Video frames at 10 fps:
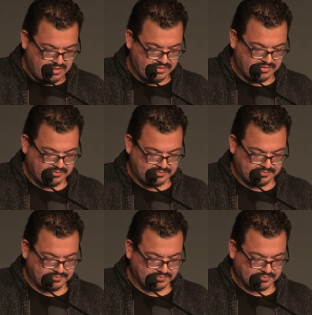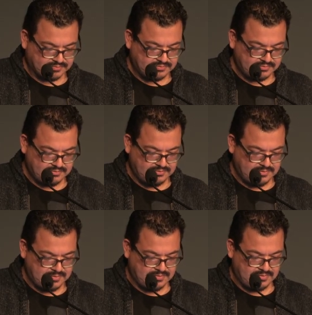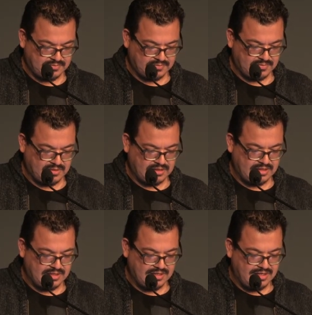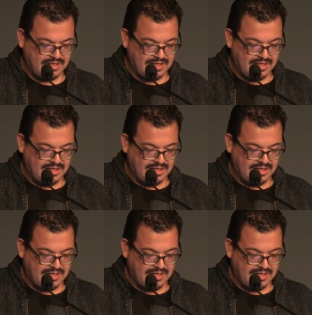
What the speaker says: [no speech]